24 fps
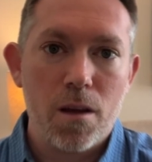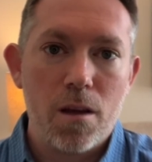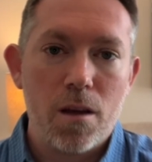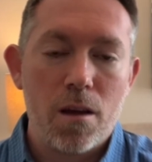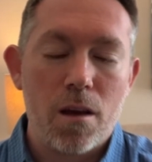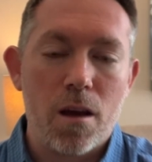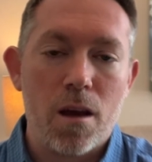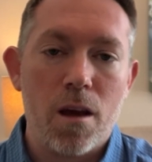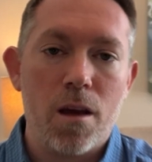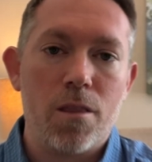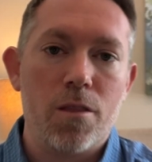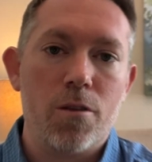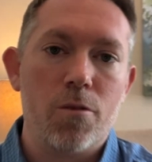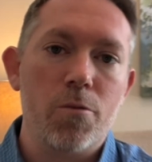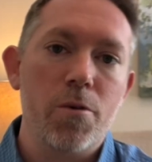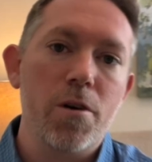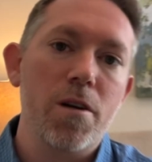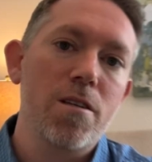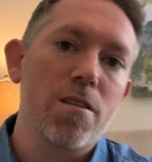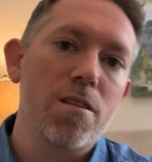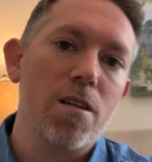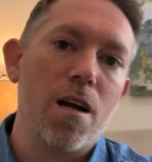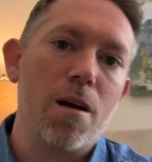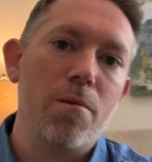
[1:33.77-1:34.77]
And the
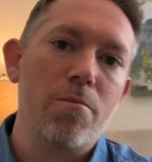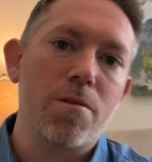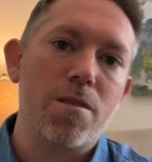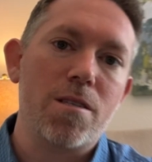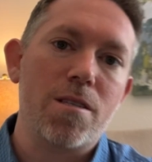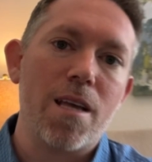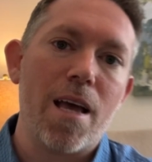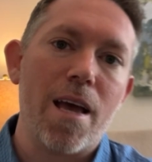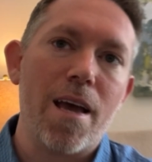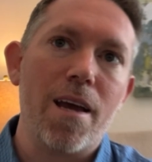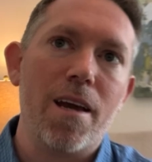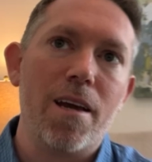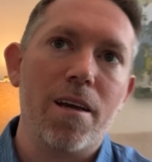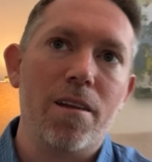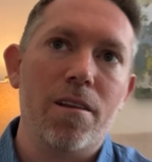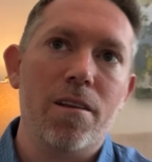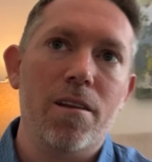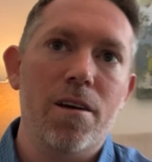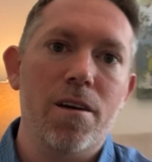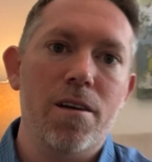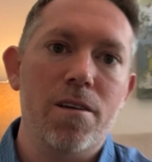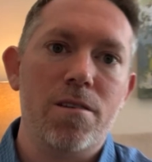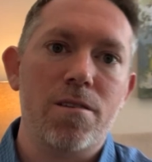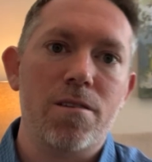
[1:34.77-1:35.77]
reason I'm saying
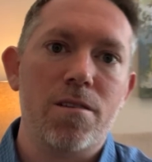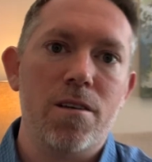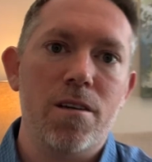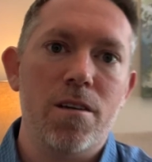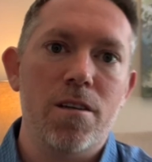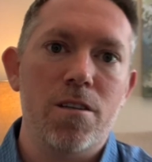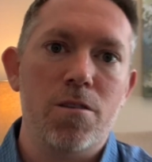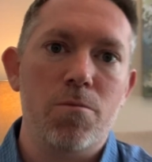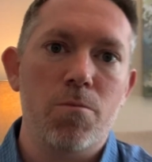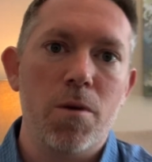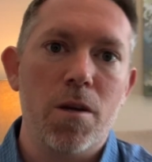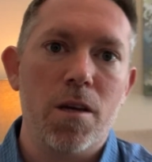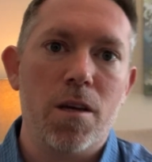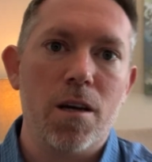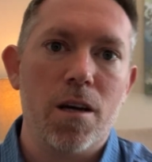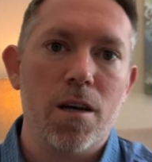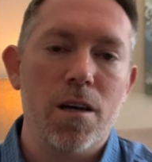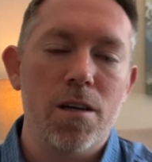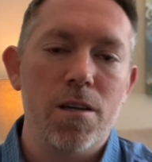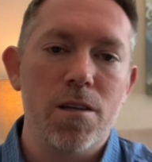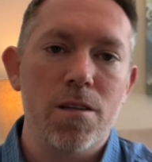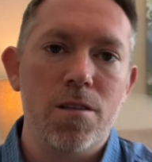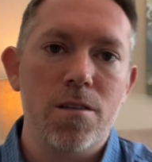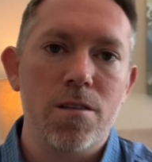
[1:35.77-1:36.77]
this is
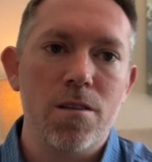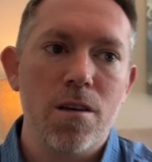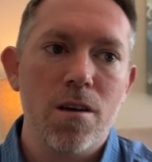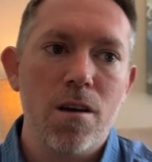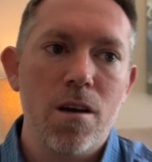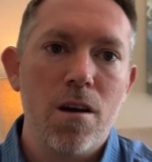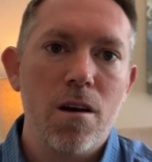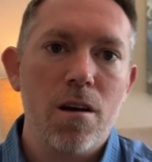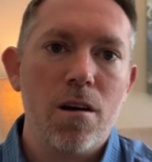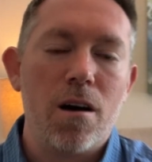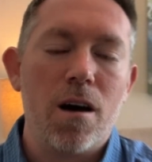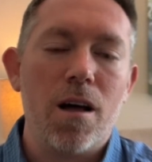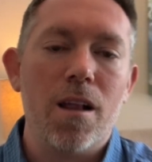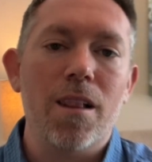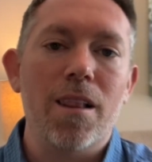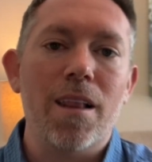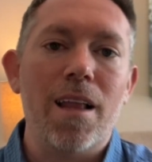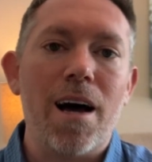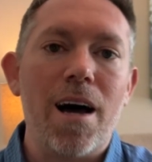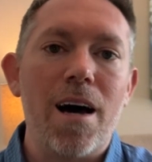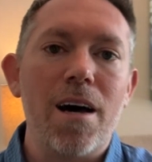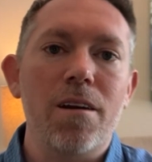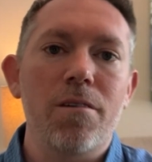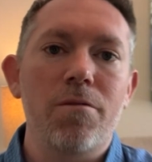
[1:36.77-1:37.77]
because a
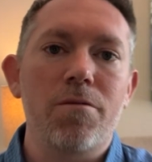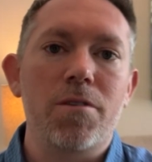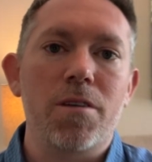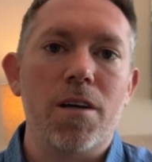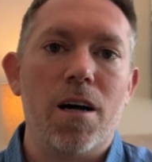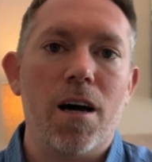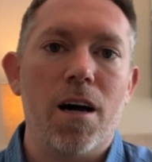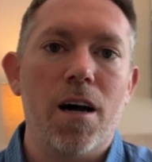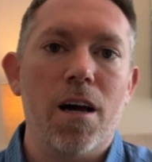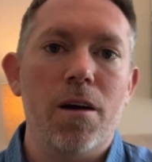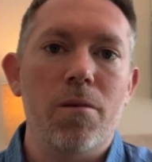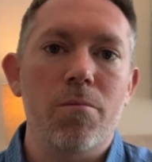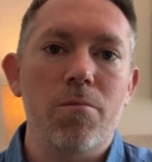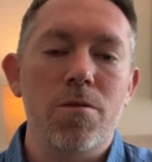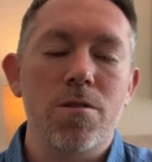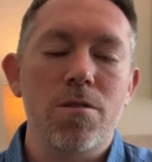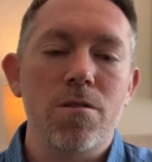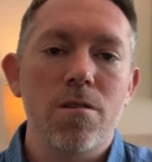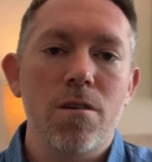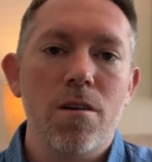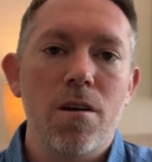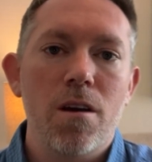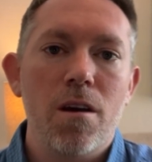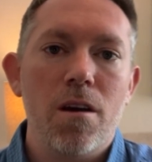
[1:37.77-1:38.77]
lot of
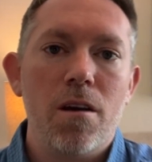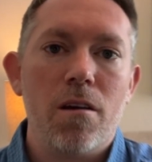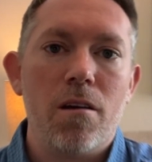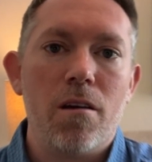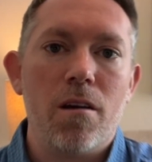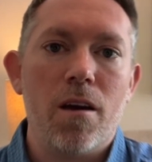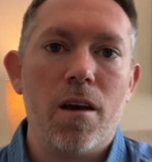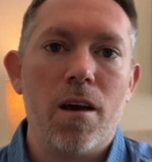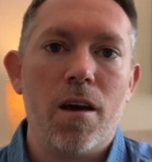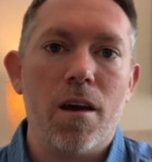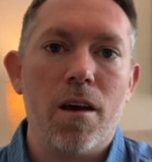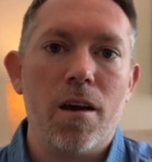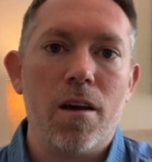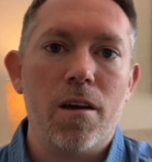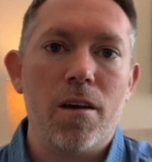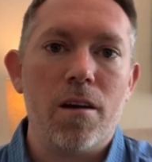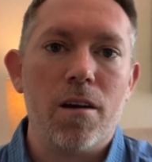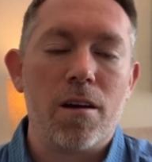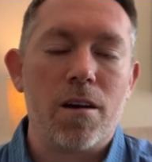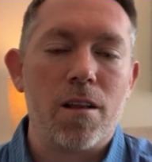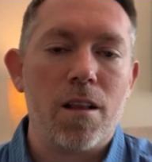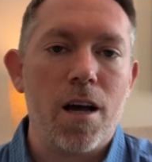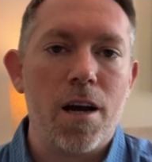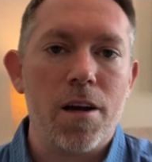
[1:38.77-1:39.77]
times a
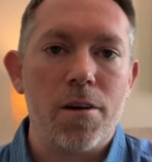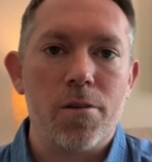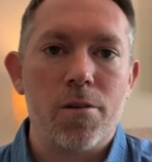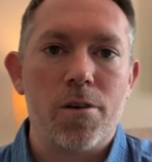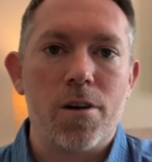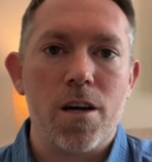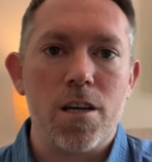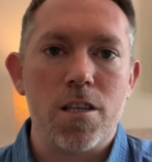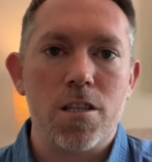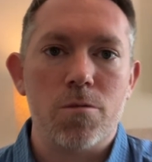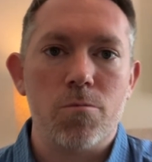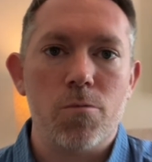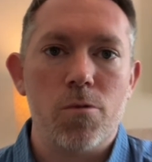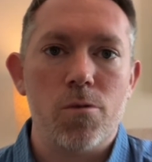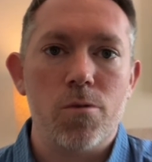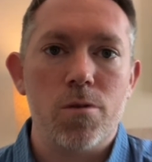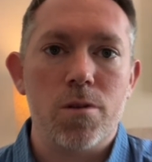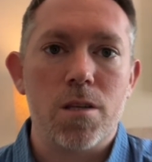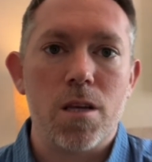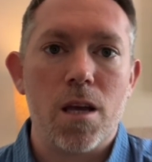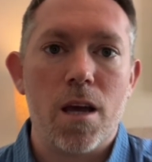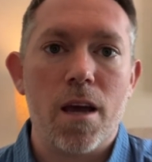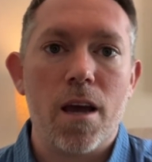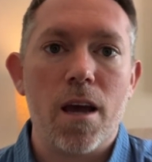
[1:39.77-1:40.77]
client or customer will
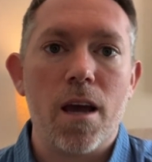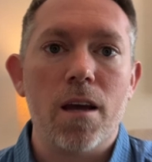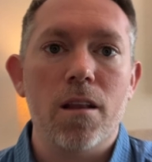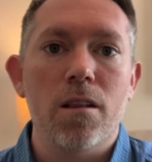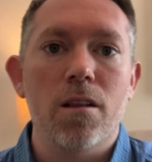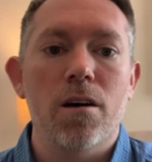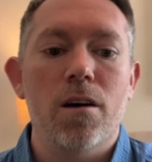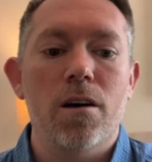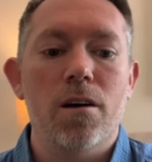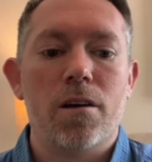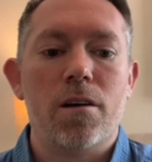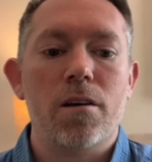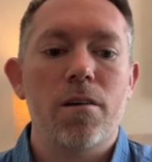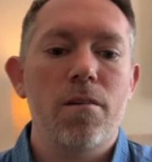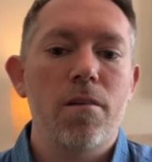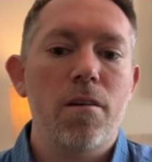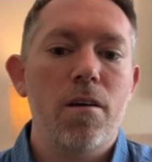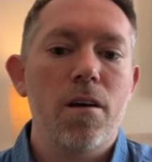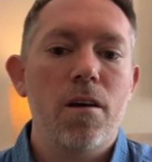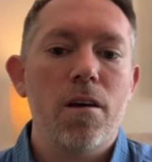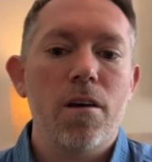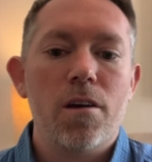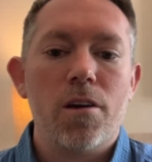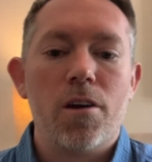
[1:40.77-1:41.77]
say, hey, look,
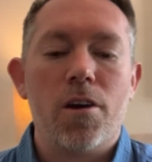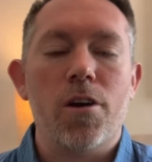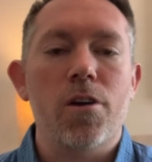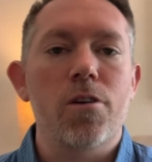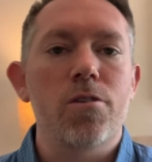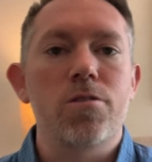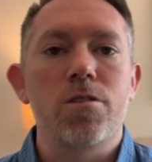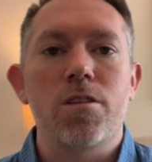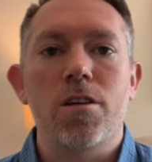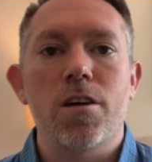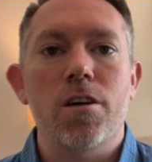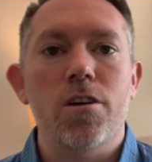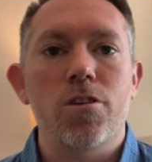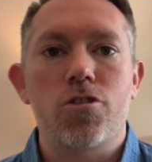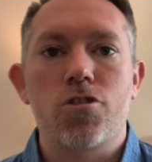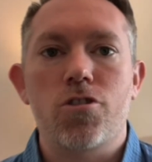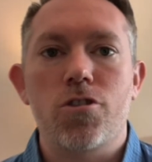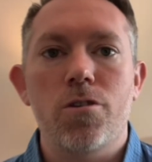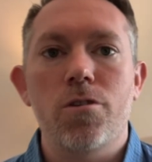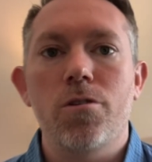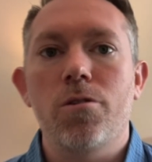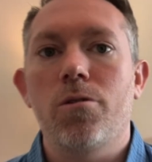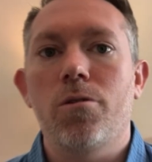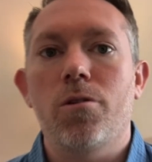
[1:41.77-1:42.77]
here's the
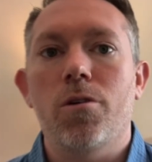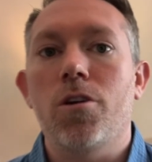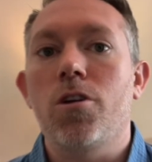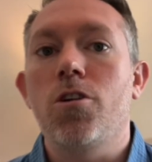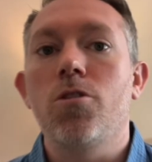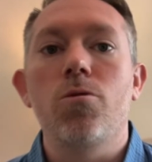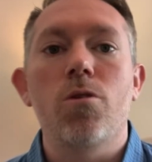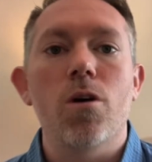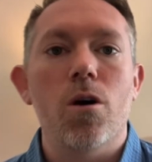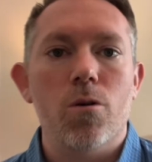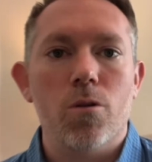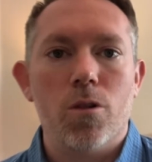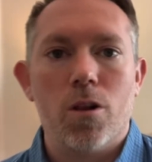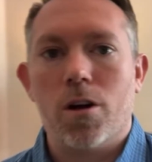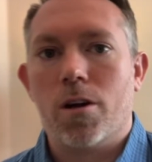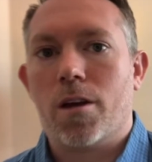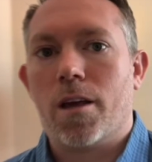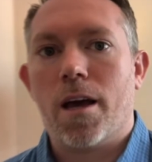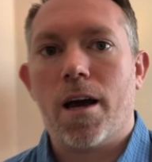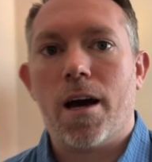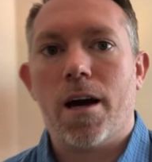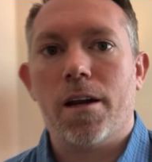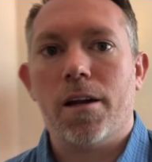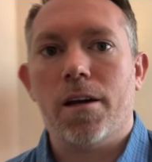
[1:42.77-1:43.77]
issue, you go look
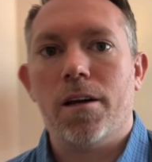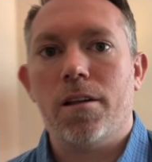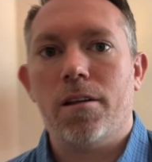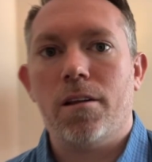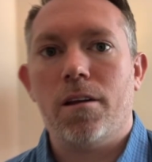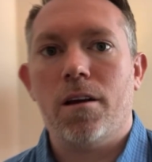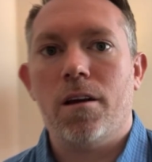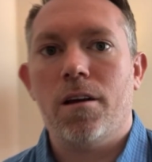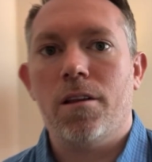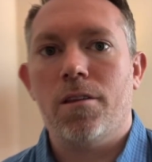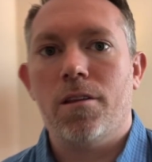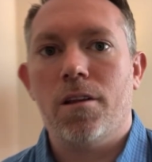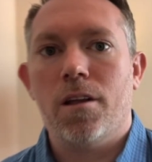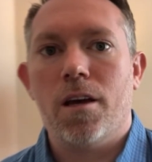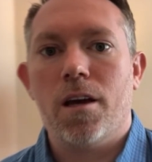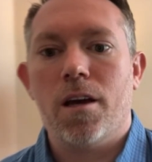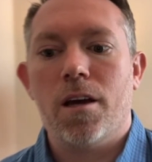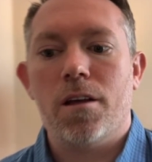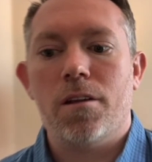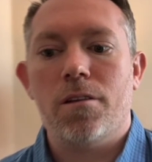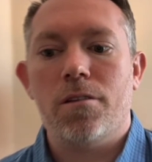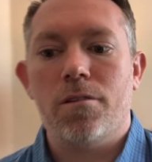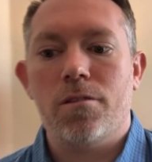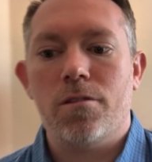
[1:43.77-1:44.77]
at it, and
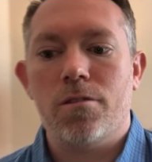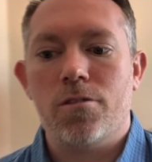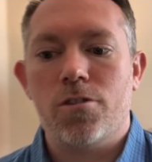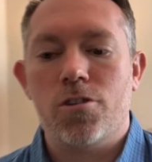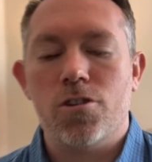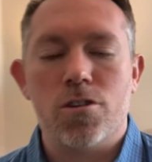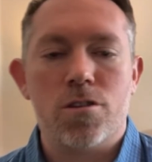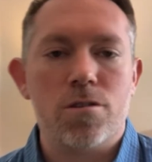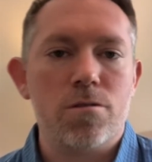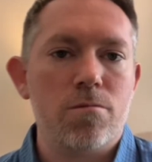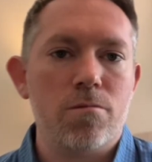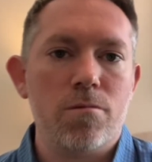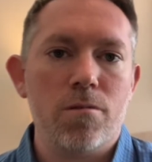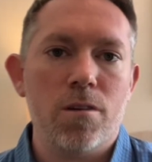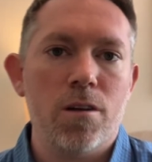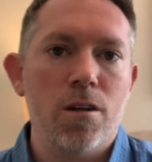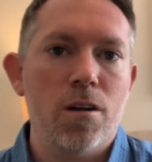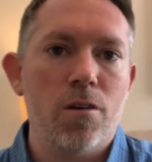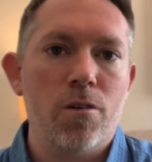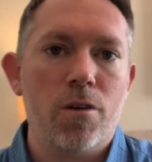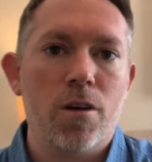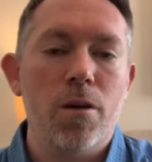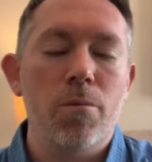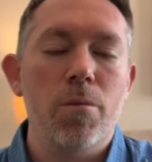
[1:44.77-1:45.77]
then just,
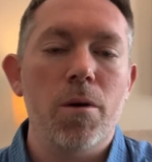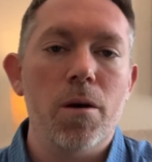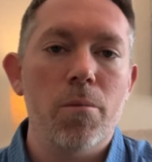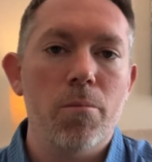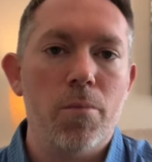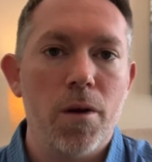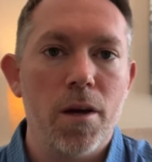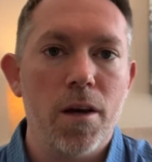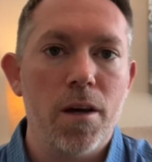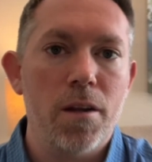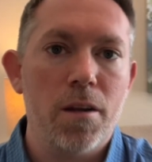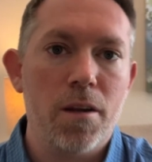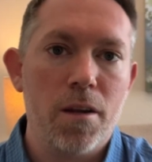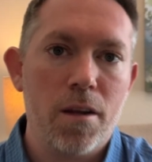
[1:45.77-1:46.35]
give me a bid.